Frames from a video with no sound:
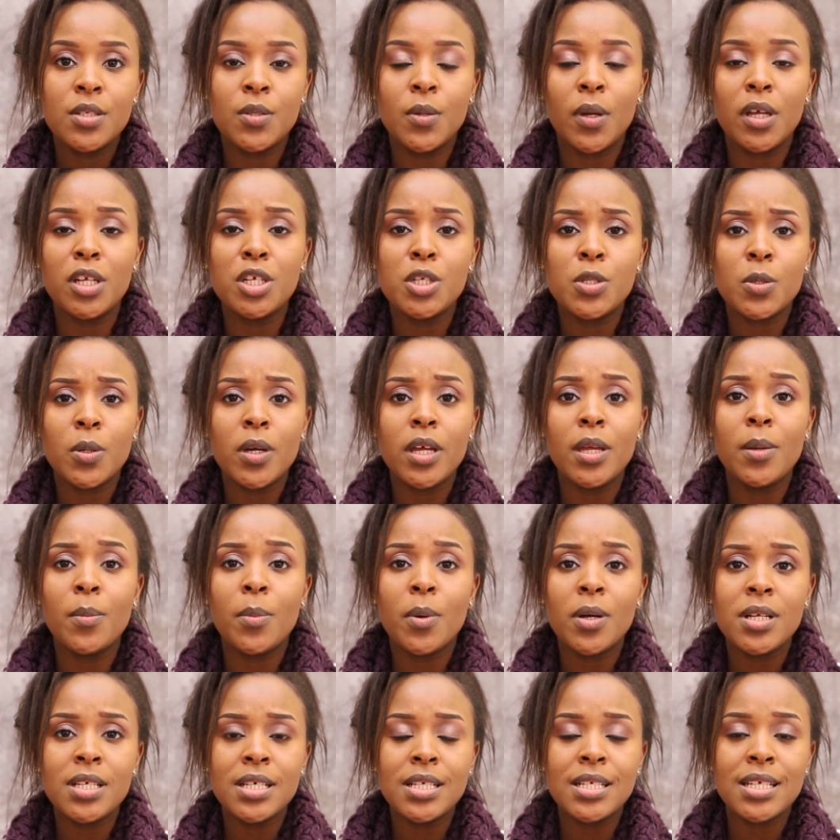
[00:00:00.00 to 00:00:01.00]
to ensure
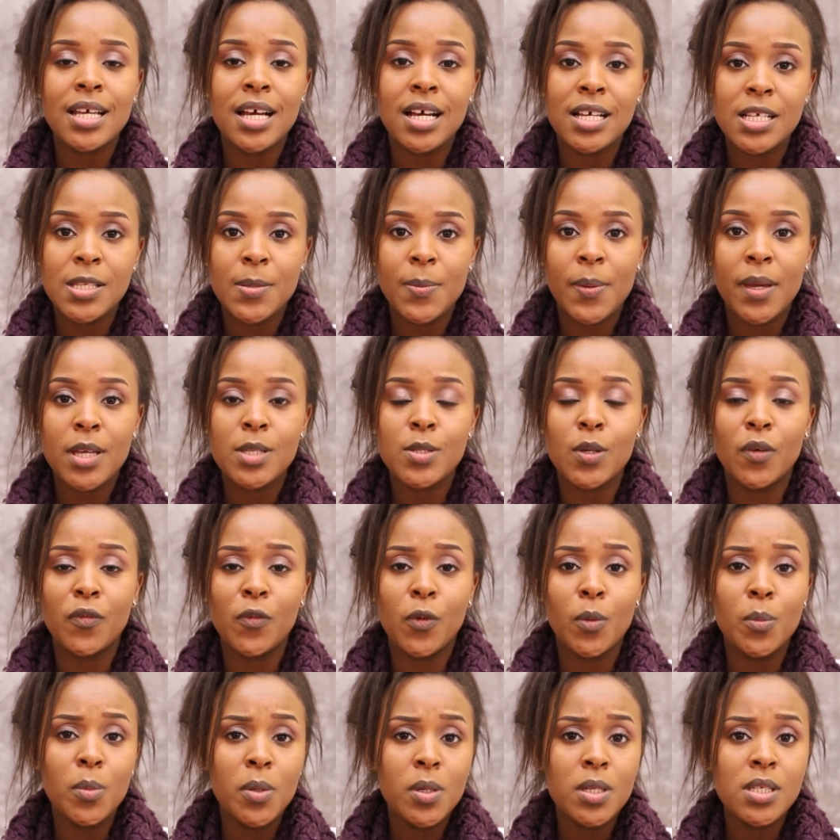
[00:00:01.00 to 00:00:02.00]
important aspects of
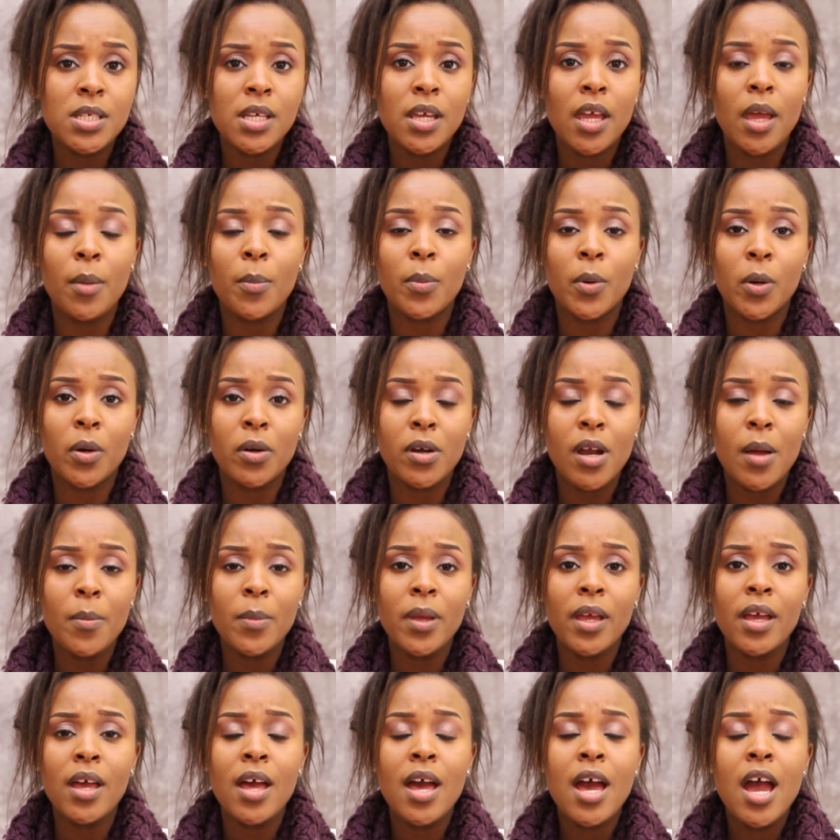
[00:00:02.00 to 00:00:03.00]
computing and
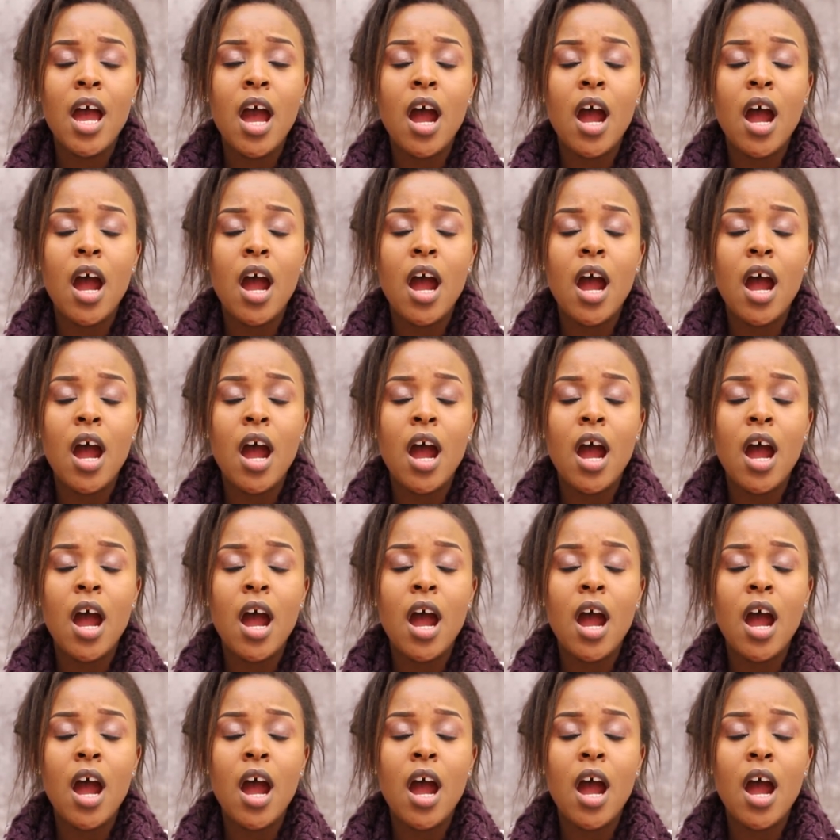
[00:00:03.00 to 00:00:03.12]
programming